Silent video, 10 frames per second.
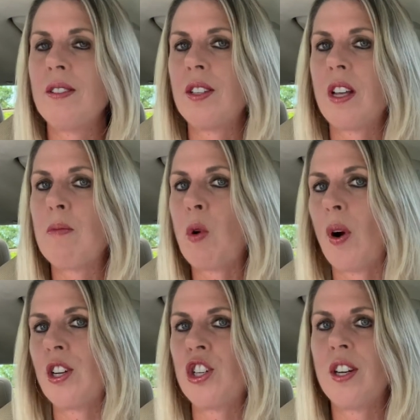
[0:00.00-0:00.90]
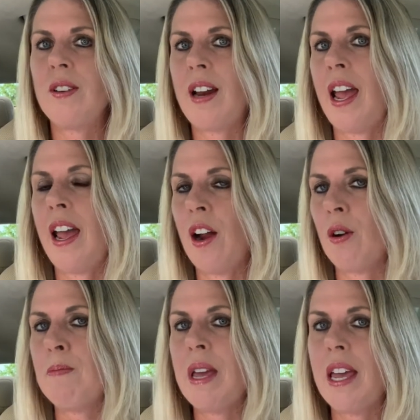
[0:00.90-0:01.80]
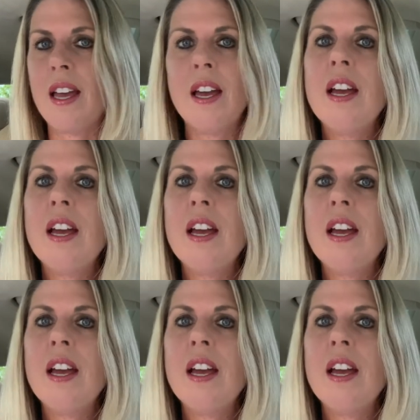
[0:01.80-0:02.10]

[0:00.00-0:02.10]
sub question A or B.